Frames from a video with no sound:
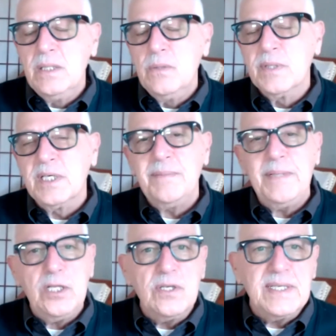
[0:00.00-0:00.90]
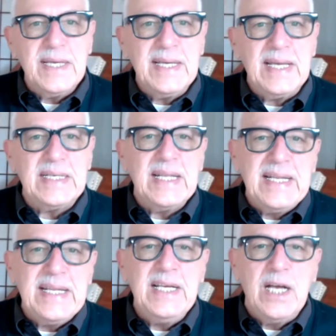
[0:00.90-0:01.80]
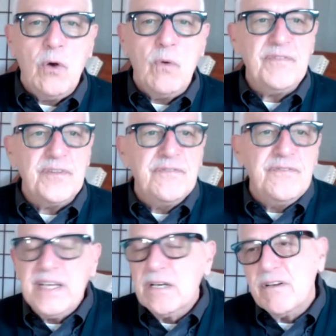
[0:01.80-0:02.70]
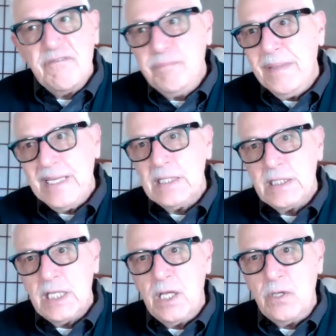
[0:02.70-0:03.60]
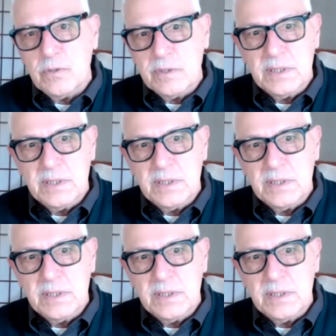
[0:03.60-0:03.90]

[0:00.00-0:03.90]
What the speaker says: we're going to be looking at letting go of the fear of being alone.